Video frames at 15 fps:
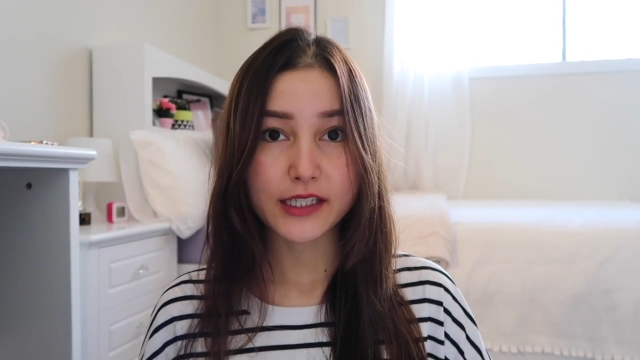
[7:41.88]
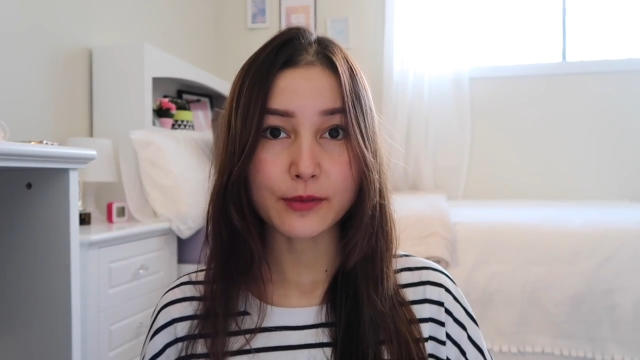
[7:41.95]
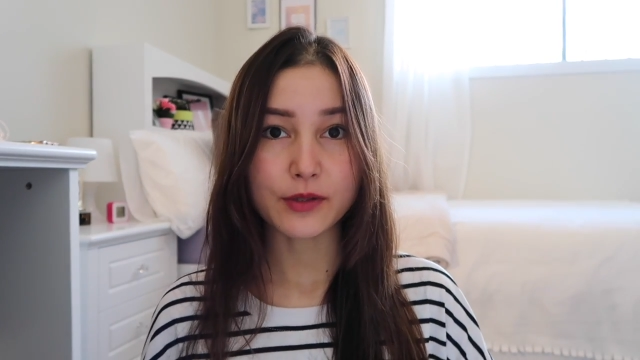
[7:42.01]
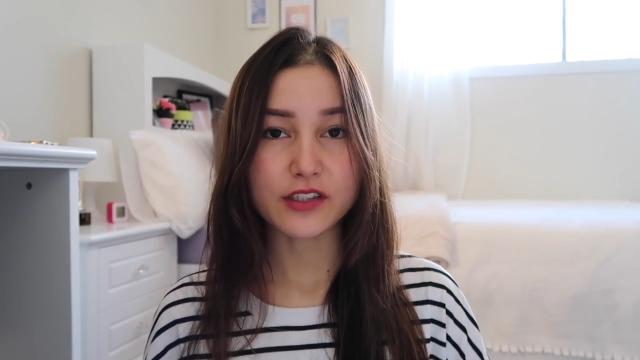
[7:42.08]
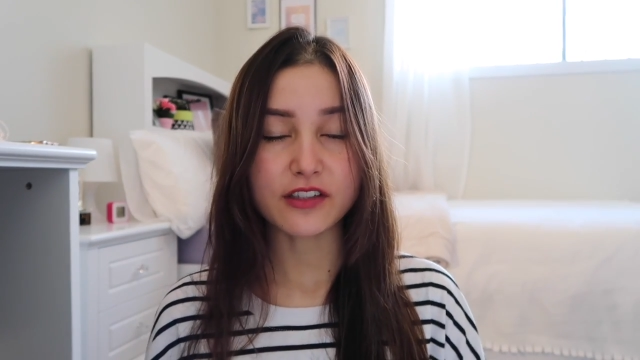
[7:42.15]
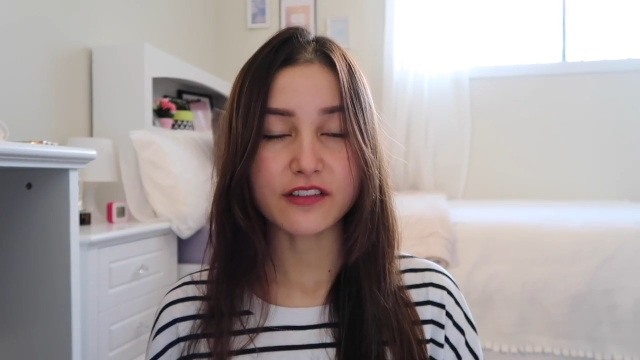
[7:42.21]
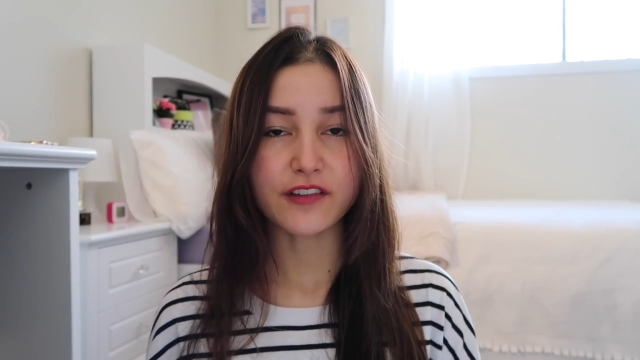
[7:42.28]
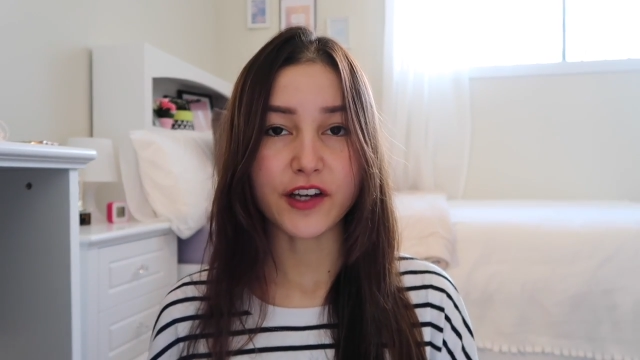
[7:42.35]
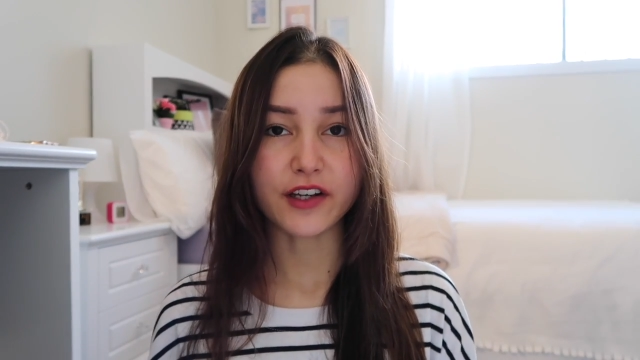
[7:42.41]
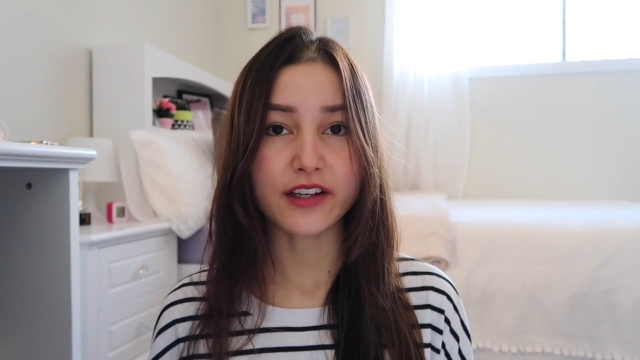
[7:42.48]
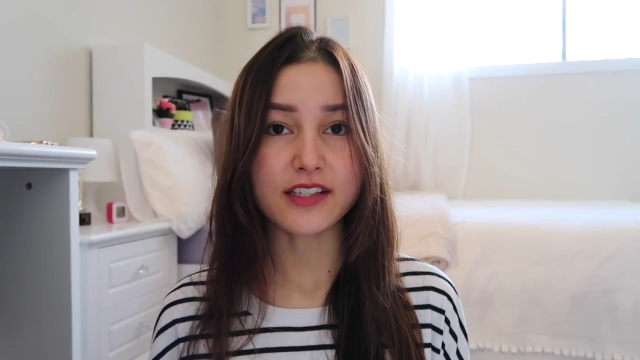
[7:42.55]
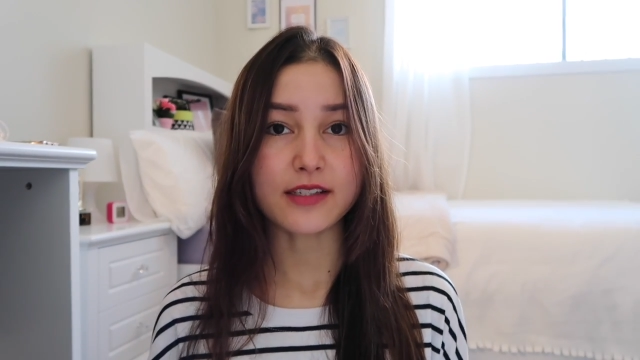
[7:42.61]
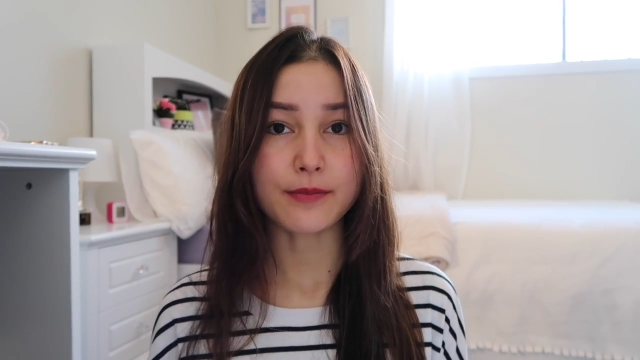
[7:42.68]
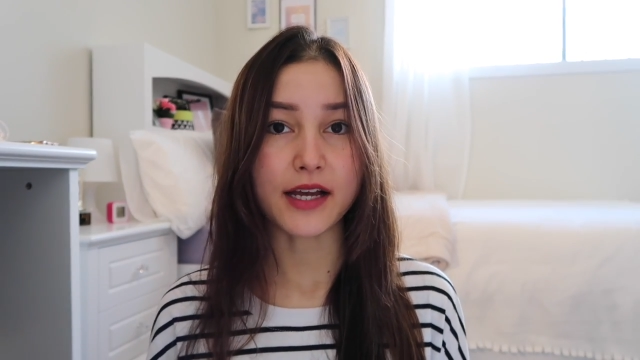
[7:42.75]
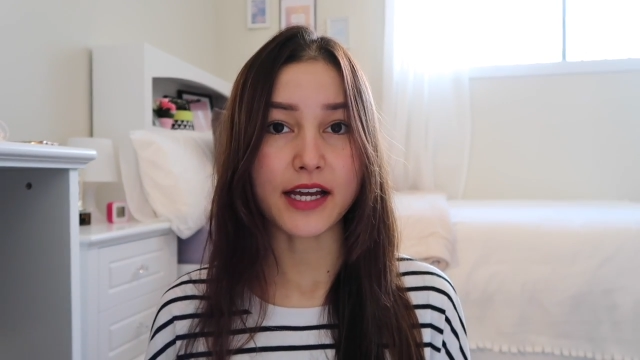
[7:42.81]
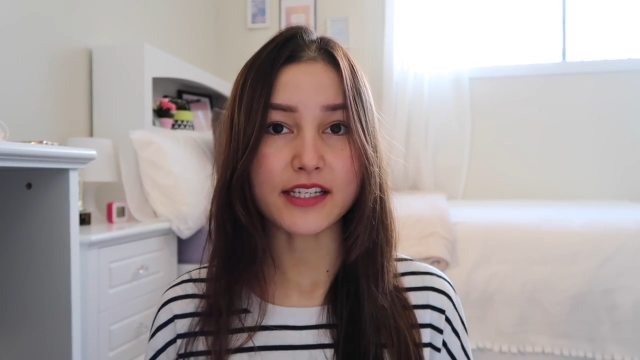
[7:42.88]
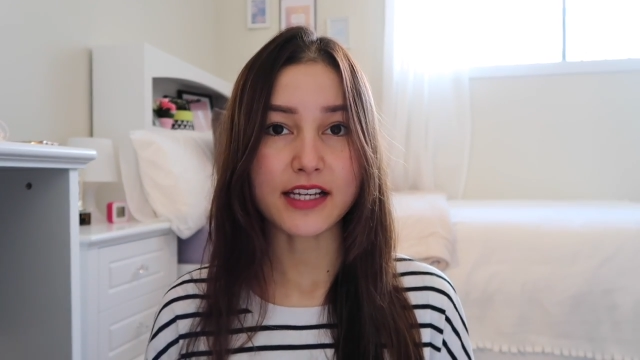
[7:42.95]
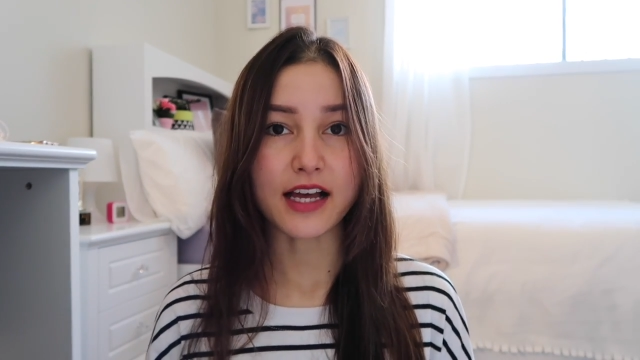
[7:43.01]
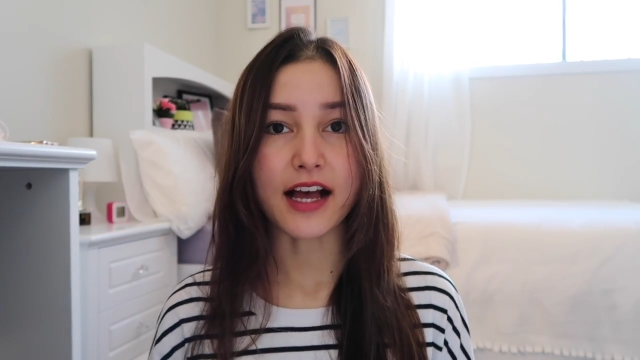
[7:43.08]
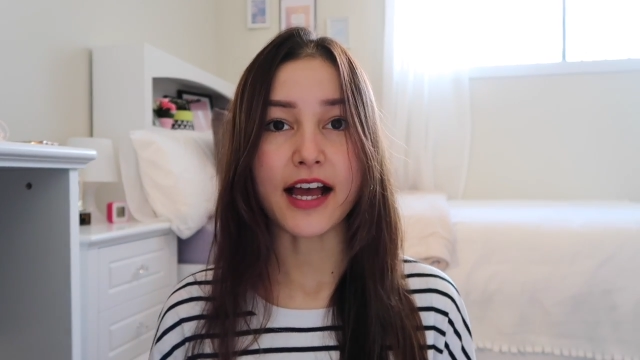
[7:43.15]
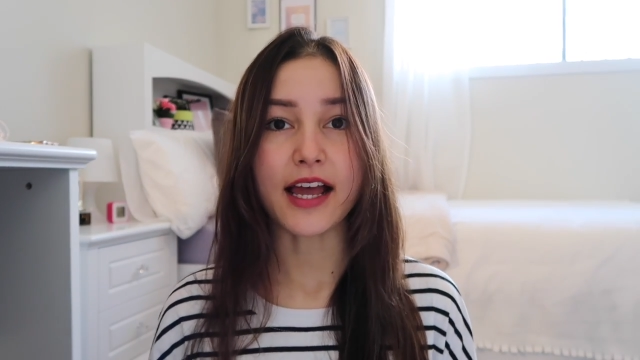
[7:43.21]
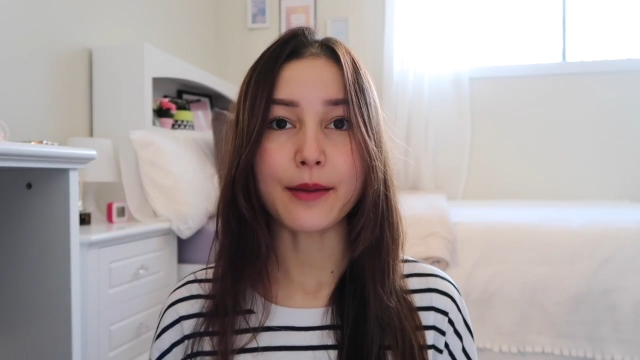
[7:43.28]
want to focus my
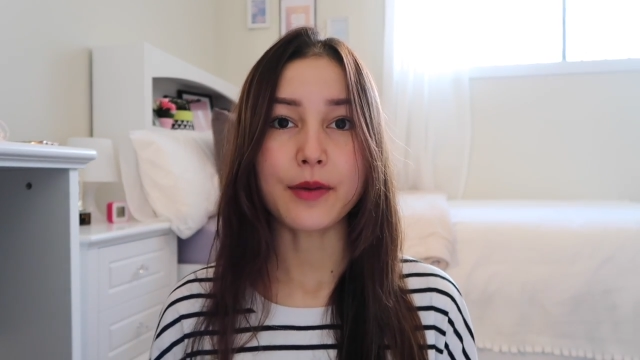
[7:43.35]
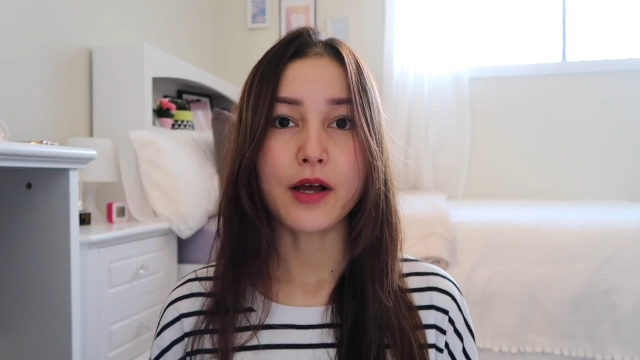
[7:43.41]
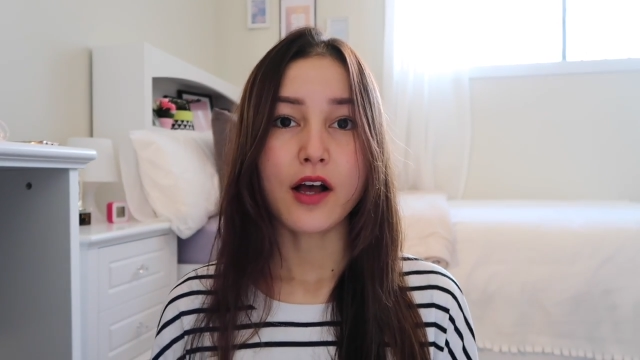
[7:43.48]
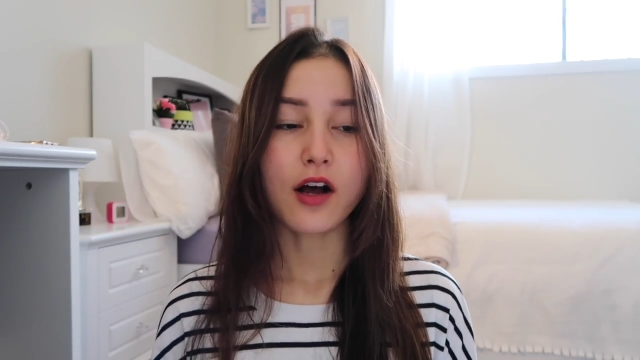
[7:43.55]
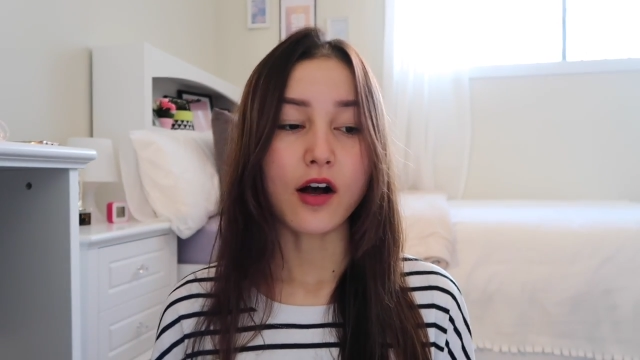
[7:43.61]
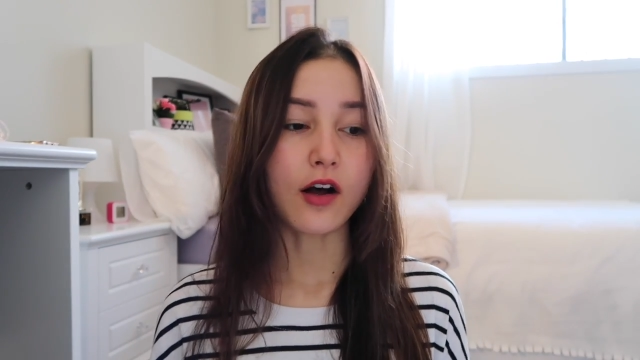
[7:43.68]
time